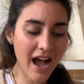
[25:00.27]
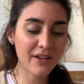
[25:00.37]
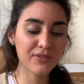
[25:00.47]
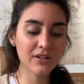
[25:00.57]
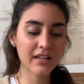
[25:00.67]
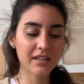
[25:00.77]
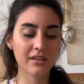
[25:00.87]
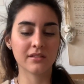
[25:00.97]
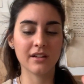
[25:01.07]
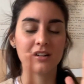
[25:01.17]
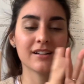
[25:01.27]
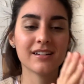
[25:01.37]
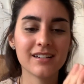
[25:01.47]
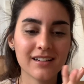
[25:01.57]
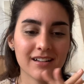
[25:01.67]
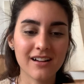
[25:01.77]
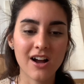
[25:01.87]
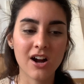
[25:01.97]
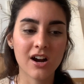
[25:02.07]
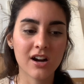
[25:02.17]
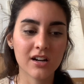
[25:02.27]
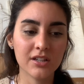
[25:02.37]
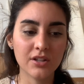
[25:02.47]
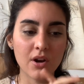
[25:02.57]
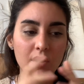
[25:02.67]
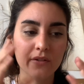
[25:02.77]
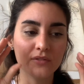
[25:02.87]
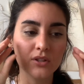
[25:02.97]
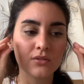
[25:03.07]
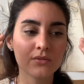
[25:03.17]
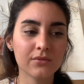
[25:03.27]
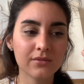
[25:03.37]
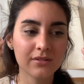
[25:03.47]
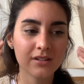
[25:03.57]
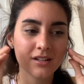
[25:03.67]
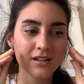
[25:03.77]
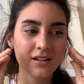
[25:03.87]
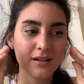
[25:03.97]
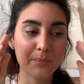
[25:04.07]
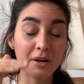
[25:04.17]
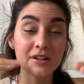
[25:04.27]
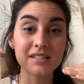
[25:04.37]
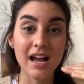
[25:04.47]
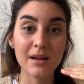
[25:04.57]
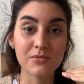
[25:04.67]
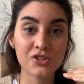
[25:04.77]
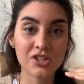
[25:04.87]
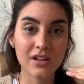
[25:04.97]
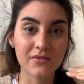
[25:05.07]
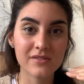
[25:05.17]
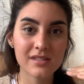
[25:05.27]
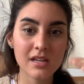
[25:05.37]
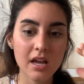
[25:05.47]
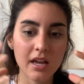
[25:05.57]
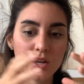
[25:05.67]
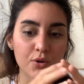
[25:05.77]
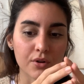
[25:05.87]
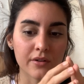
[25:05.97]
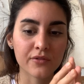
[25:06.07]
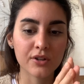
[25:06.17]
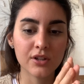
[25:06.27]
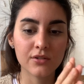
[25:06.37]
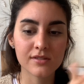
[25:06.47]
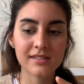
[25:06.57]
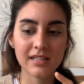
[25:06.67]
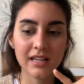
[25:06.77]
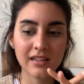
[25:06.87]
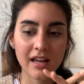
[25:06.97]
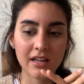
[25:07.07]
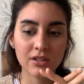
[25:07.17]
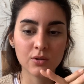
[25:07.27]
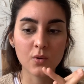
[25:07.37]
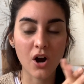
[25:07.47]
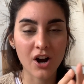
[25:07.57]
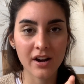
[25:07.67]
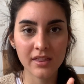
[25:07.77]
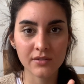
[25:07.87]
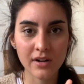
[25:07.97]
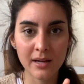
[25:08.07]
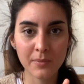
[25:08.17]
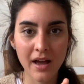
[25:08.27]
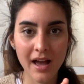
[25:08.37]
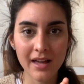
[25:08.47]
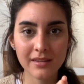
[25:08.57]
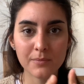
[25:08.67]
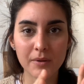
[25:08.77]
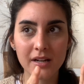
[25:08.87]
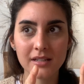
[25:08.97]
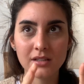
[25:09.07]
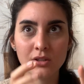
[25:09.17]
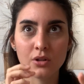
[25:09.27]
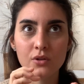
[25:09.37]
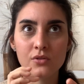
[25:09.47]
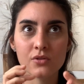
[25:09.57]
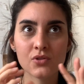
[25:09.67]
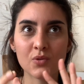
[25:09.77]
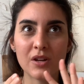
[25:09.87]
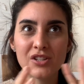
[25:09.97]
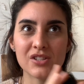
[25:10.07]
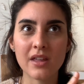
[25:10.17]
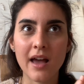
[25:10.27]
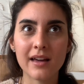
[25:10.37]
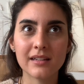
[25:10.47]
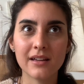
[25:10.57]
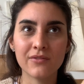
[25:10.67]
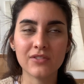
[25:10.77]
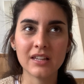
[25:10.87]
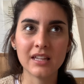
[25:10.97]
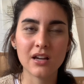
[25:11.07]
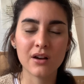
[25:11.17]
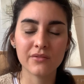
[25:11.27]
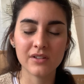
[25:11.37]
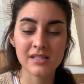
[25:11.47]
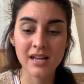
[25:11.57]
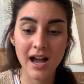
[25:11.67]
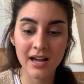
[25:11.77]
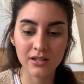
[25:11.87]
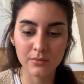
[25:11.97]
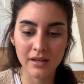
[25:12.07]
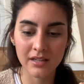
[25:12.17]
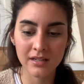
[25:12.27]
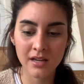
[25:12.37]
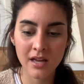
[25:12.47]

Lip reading: I feel like there are, you know, a few paradigm shifts in order for you to see that you are in the right path, but, you know, switch that feeling of entitlement